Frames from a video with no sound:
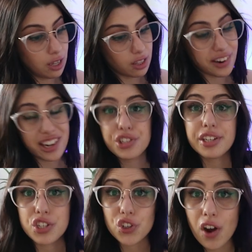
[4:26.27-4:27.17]
they're
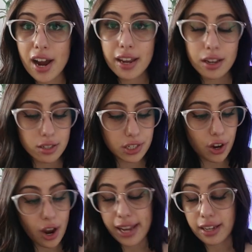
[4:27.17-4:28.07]
actually trying, so
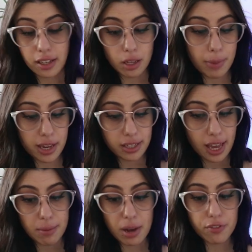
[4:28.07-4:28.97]
I can commend
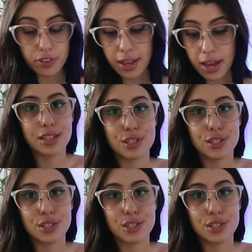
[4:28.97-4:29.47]
Kmart for that.